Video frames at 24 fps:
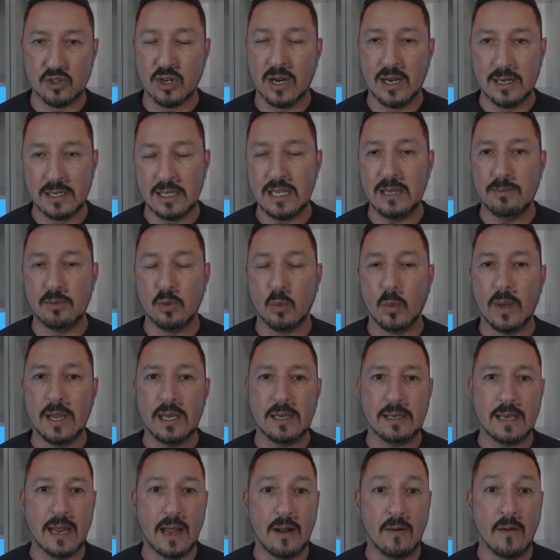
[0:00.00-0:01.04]
trying to keep the
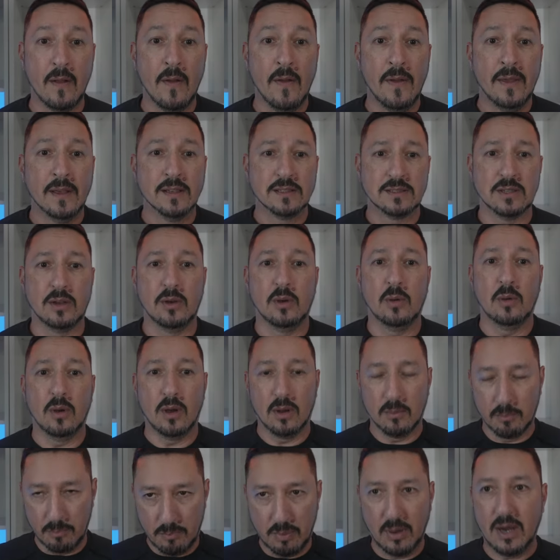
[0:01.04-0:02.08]
weight down. So,
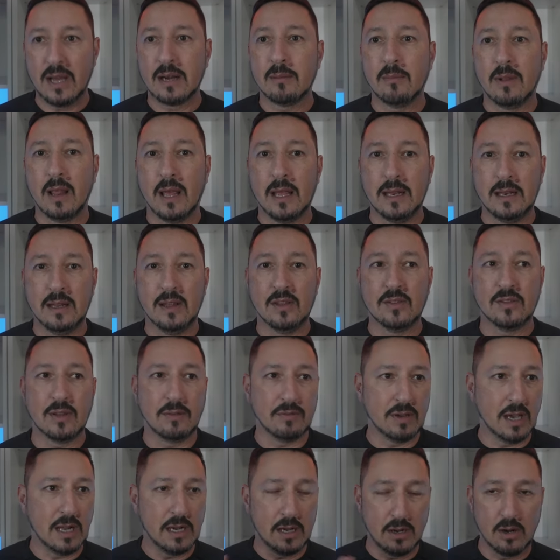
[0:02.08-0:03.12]
bottom line is,
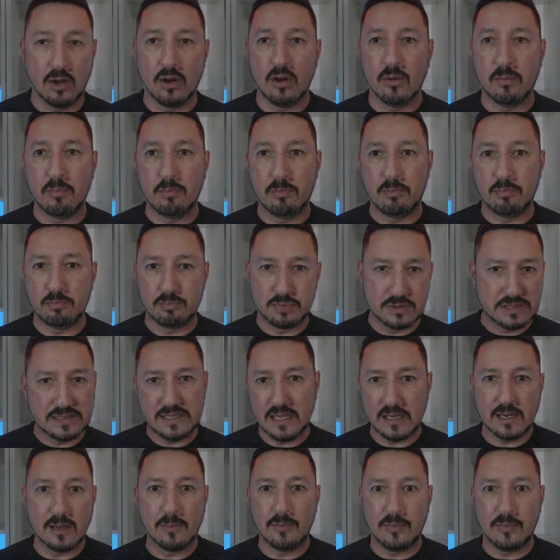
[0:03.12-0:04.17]
I've got it all
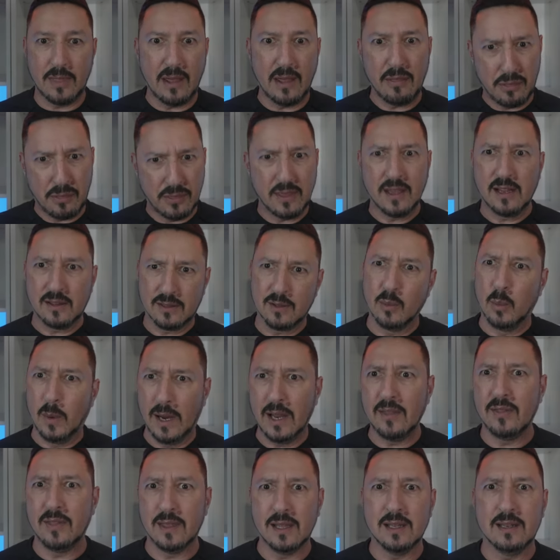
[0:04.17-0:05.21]
set up, I think, the
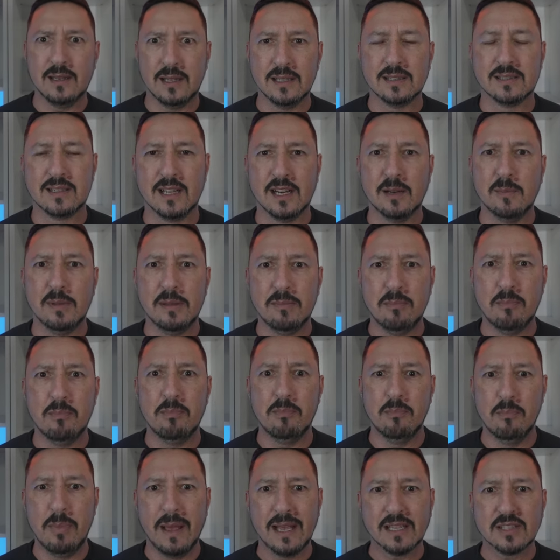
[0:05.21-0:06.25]
way that is going to be
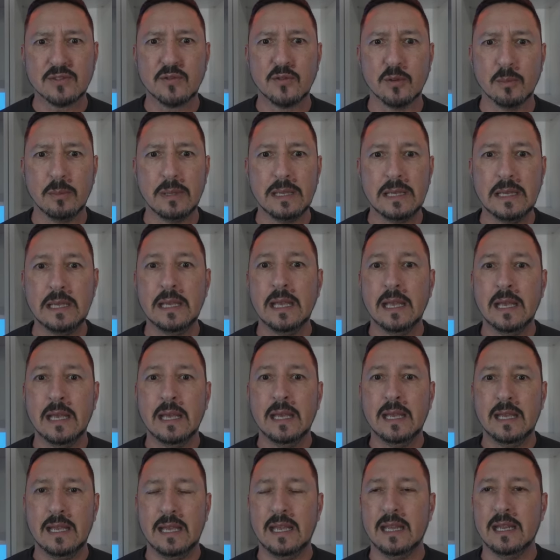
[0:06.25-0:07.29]
best for me.
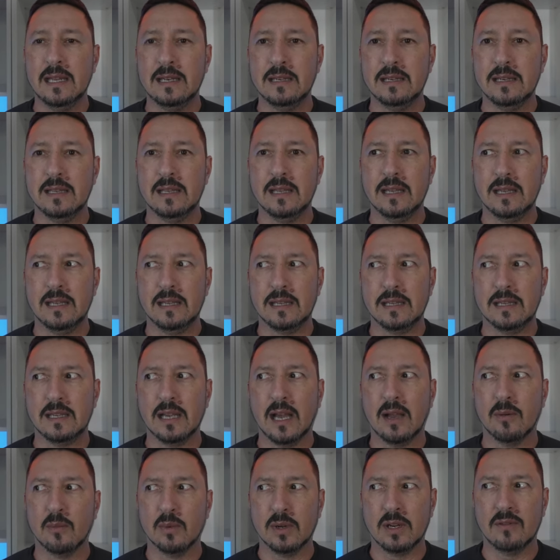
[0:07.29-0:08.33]
And it
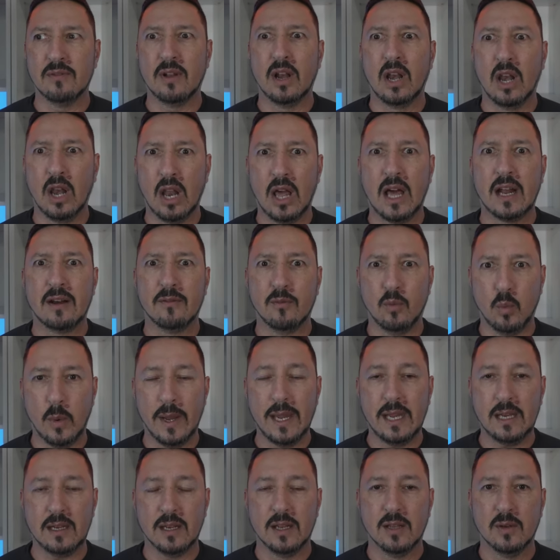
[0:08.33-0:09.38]
got rid of a lot of
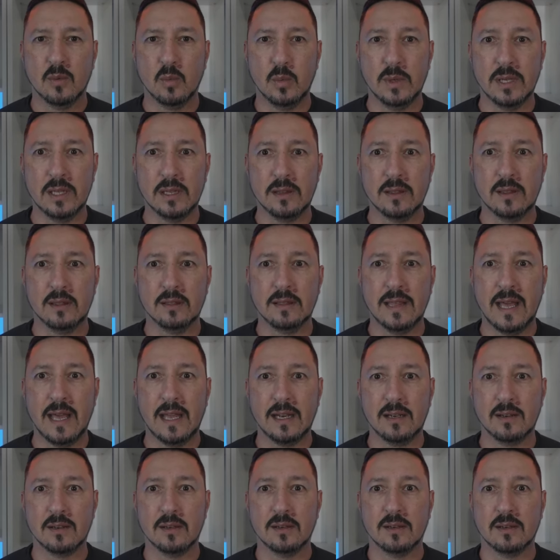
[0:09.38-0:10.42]
weight with
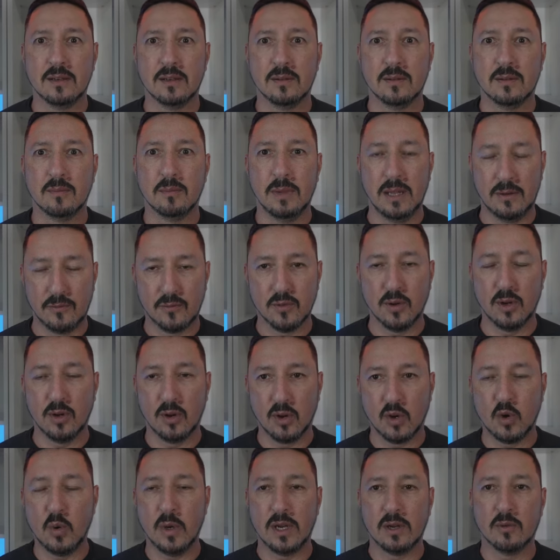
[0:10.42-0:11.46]
that Manfrotto
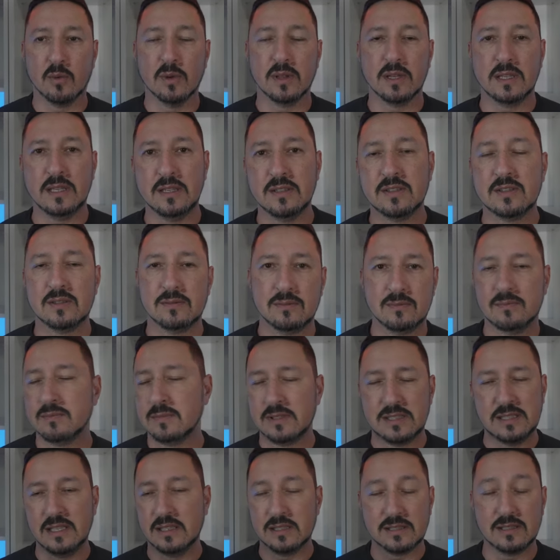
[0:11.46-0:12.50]
quick release
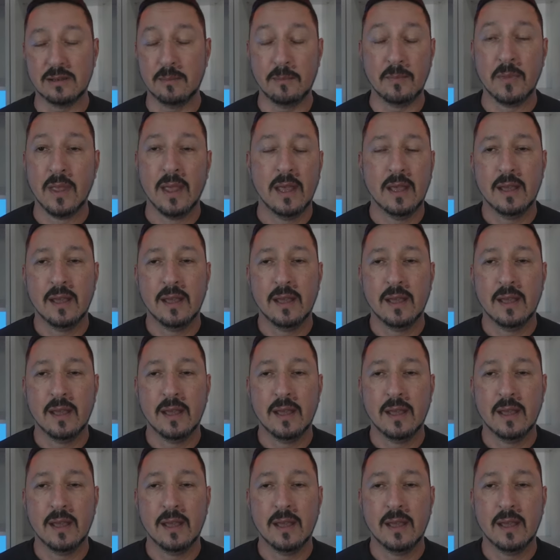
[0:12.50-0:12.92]
system.